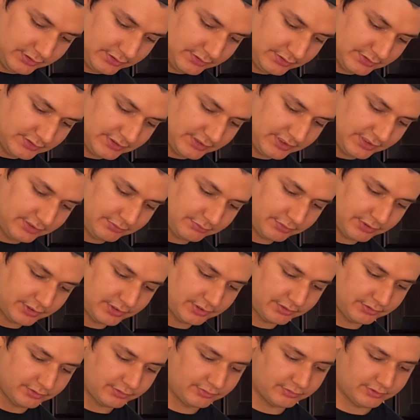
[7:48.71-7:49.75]
Today we're
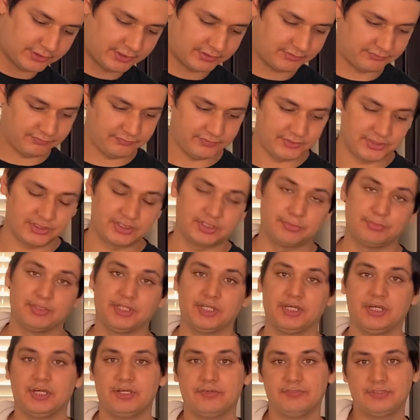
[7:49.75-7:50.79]
gonna go ahead and finish them in the
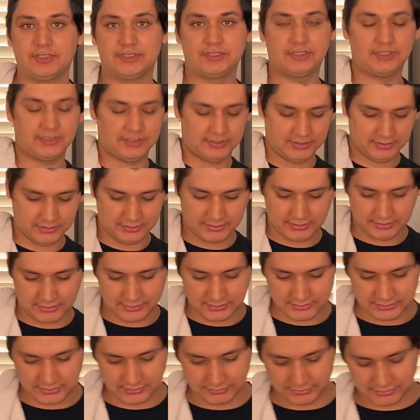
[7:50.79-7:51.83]
oven.
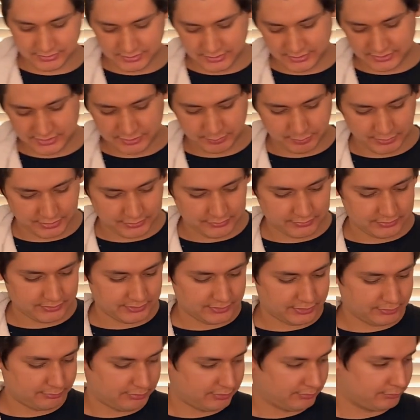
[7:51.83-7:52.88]
I'm just gonna sprinkle a
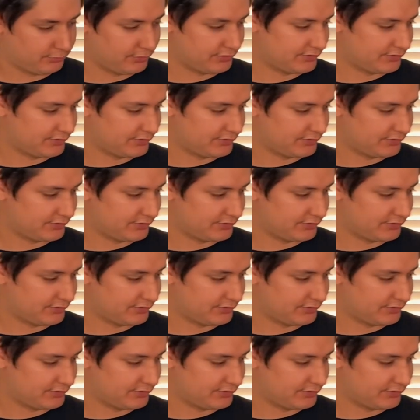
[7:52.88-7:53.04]
little bit more